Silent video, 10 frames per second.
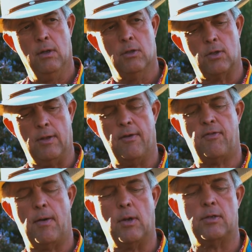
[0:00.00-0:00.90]
So
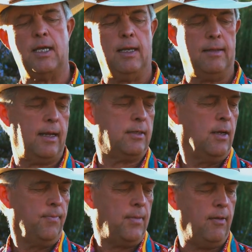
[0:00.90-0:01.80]
therefore, I'm not saying that
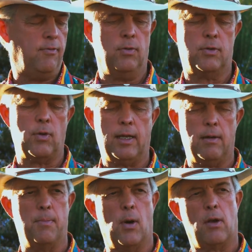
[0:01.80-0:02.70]
if you drink
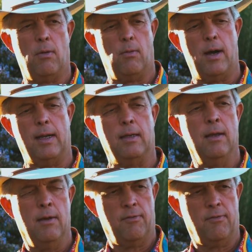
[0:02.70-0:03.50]
a bottle of wine